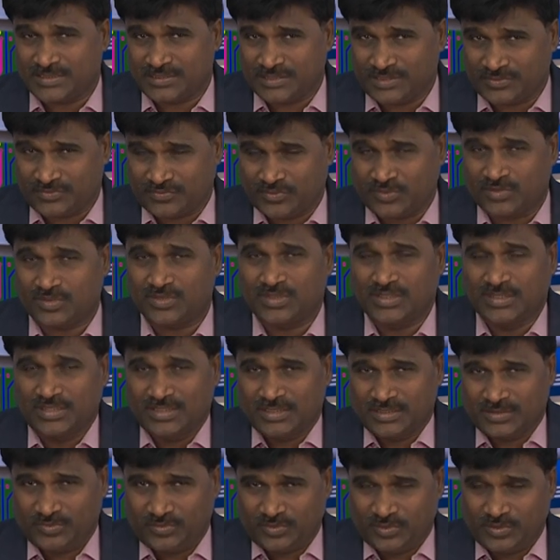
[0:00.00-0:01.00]
Therefore,
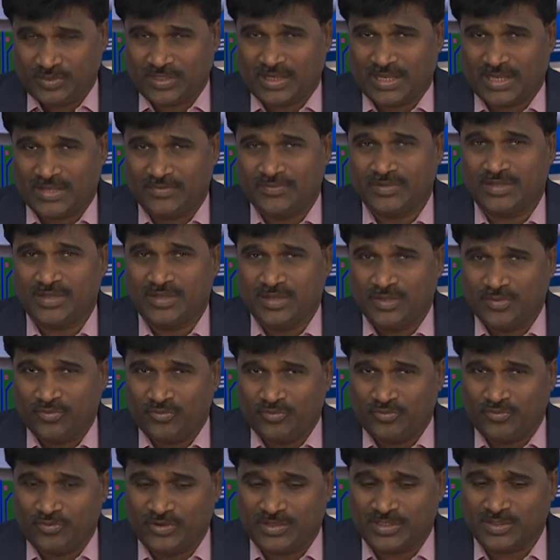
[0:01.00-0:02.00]
you have a
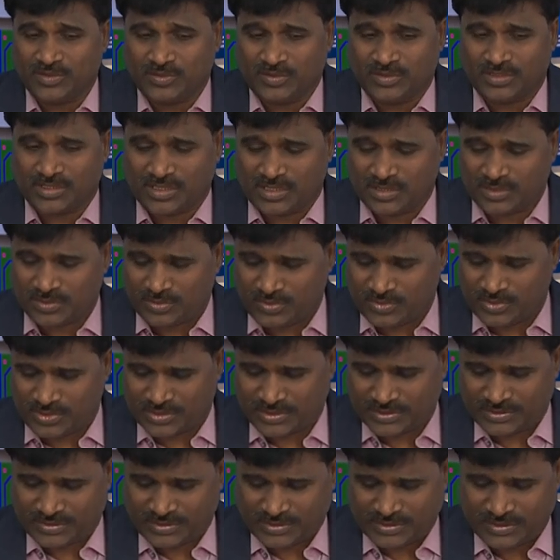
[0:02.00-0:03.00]
very good
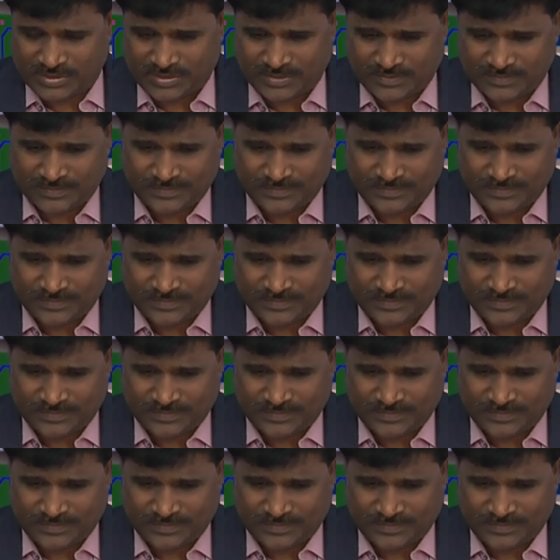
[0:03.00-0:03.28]
conclusion there.